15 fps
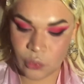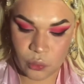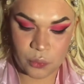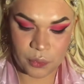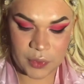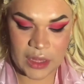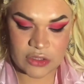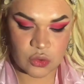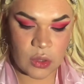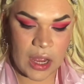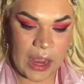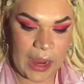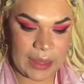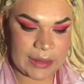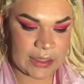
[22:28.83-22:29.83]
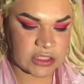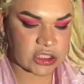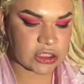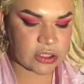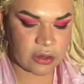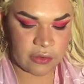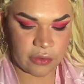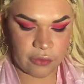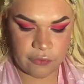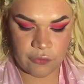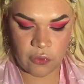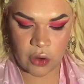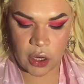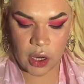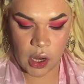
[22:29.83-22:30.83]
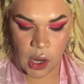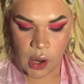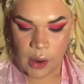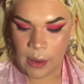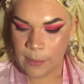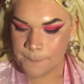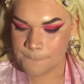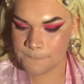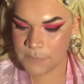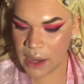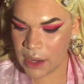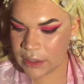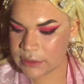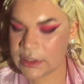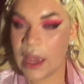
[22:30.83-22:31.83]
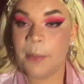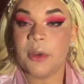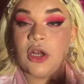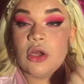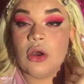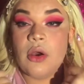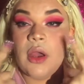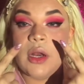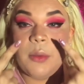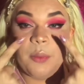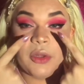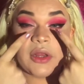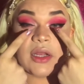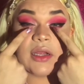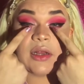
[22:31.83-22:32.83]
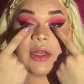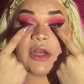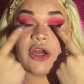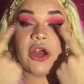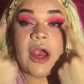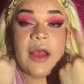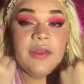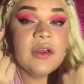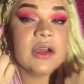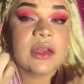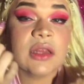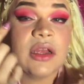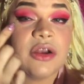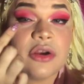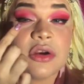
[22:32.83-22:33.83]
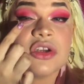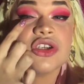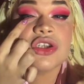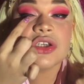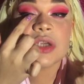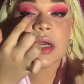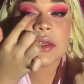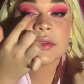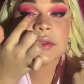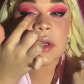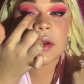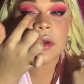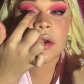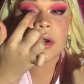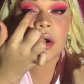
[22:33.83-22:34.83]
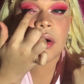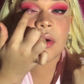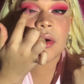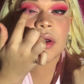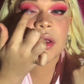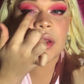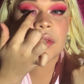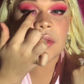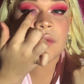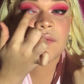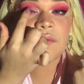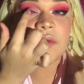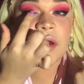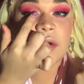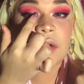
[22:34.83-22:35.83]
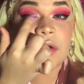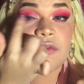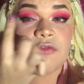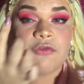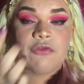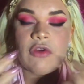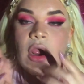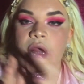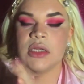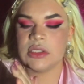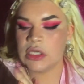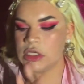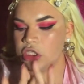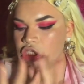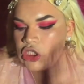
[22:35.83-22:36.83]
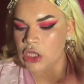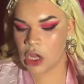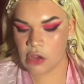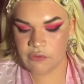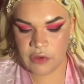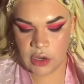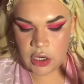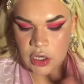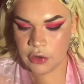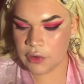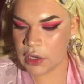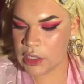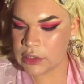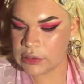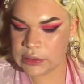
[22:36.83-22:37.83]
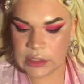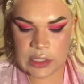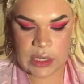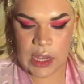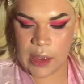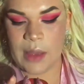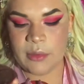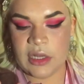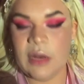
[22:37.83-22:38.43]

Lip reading: that's what eyelashes are there for. But I'm gonna go ahead and put the glitter, and the glitter is just gonna go in the very front. It's not very crazy. I'm gonna be